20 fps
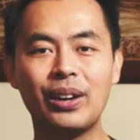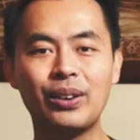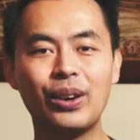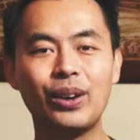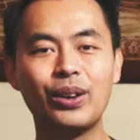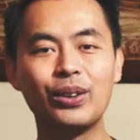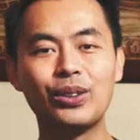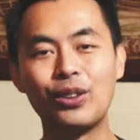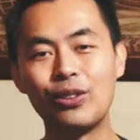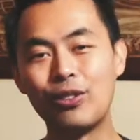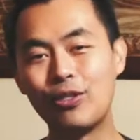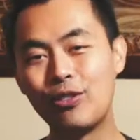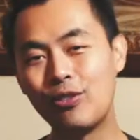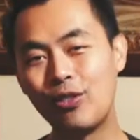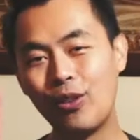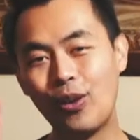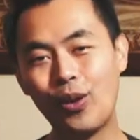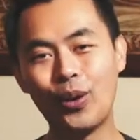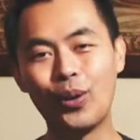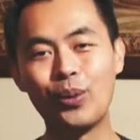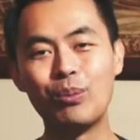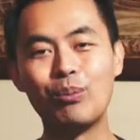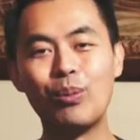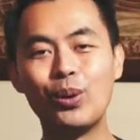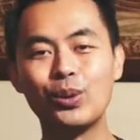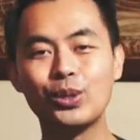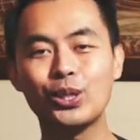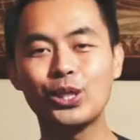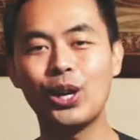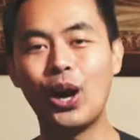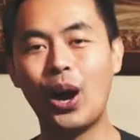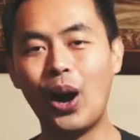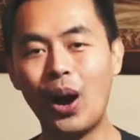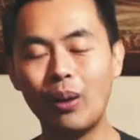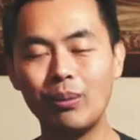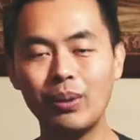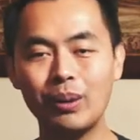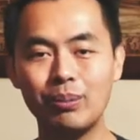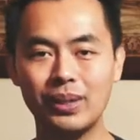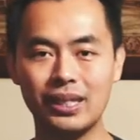Here are the four most
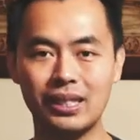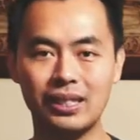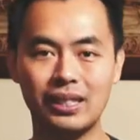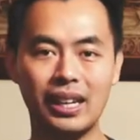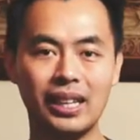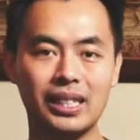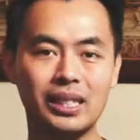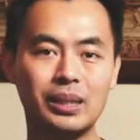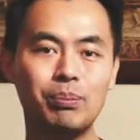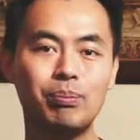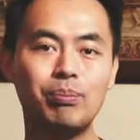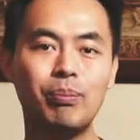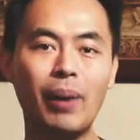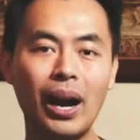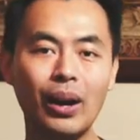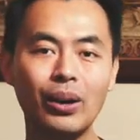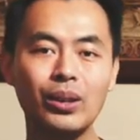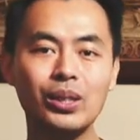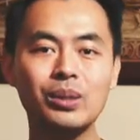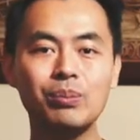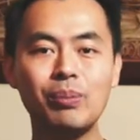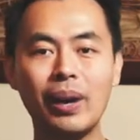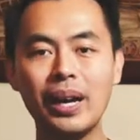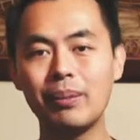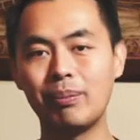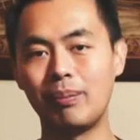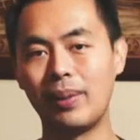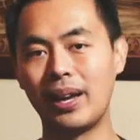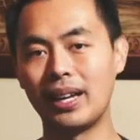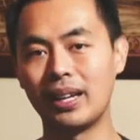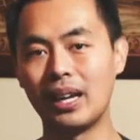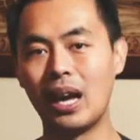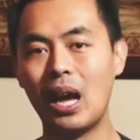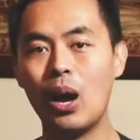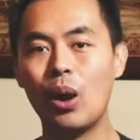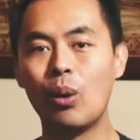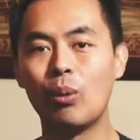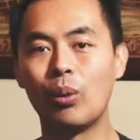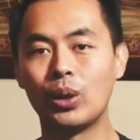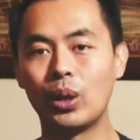common mistakes buyers might make
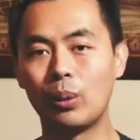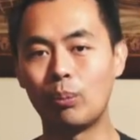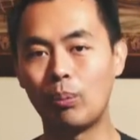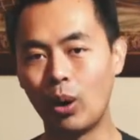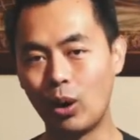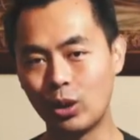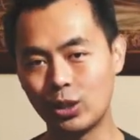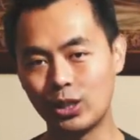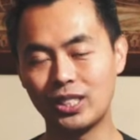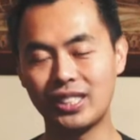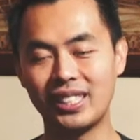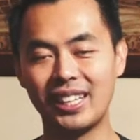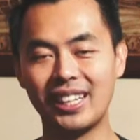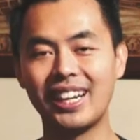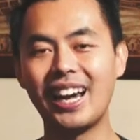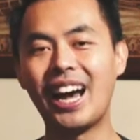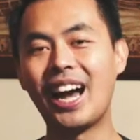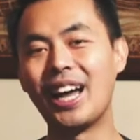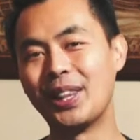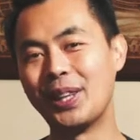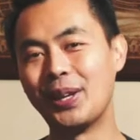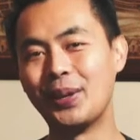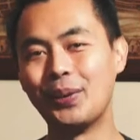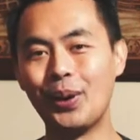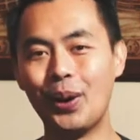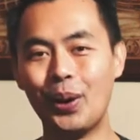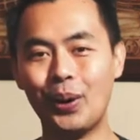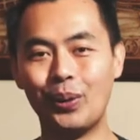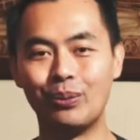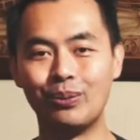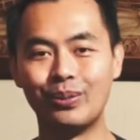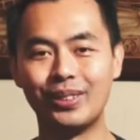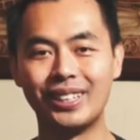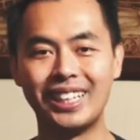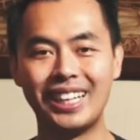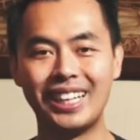when they're purchasing a new home.